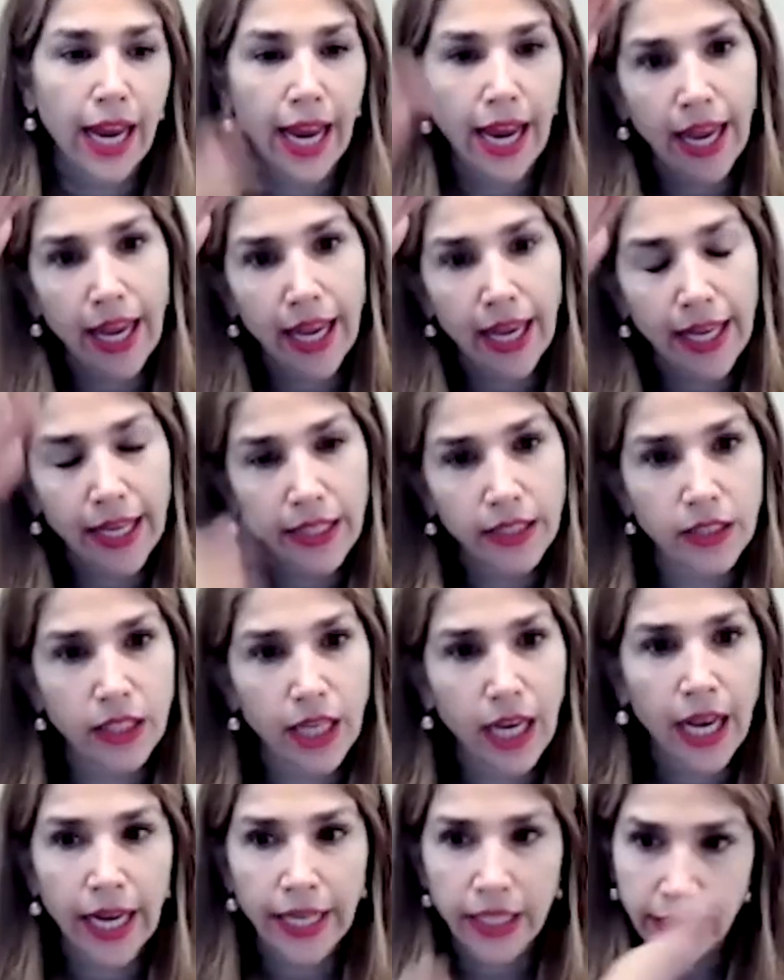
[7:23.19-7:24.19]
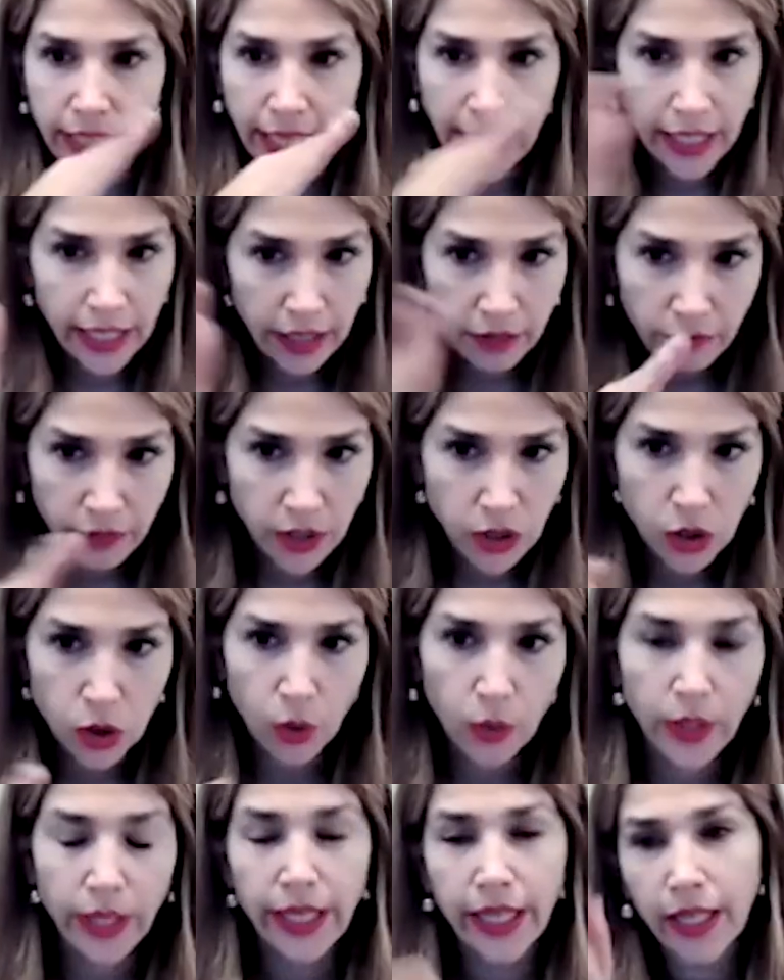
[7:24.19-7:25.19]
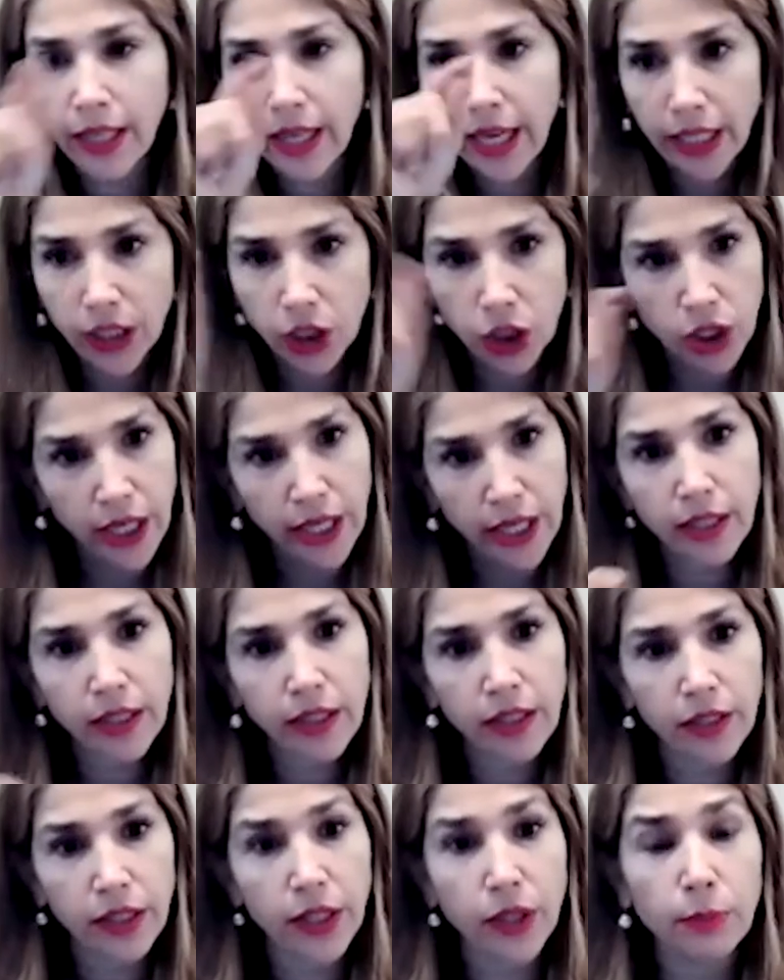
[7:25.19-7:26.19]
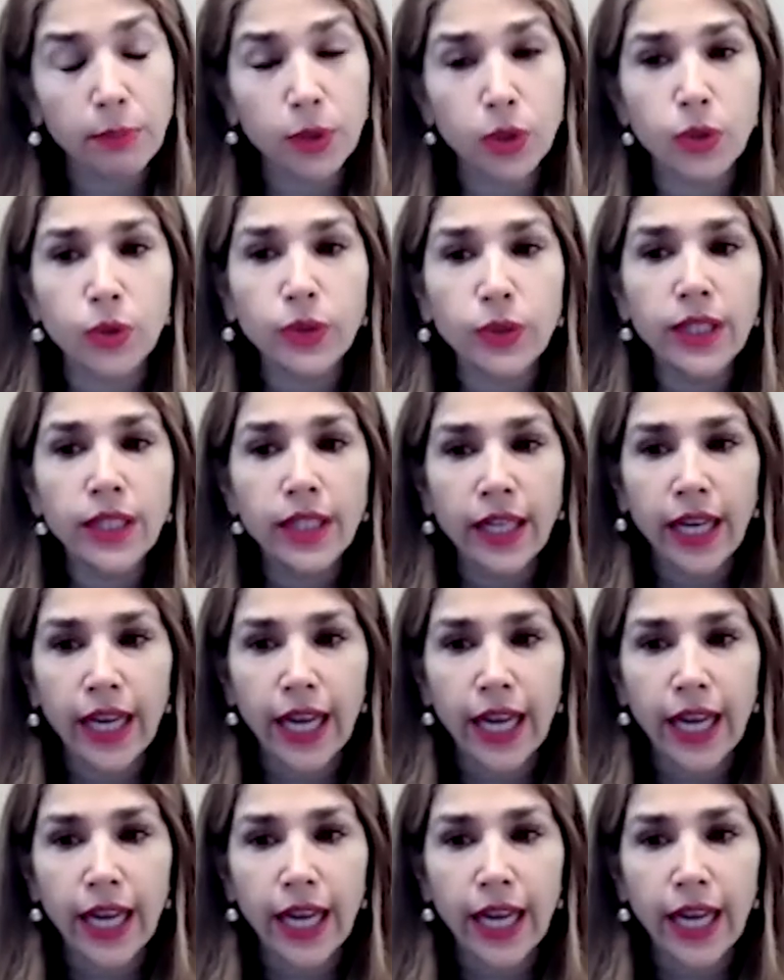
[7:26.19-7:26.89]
And I take inventory, I check their mood.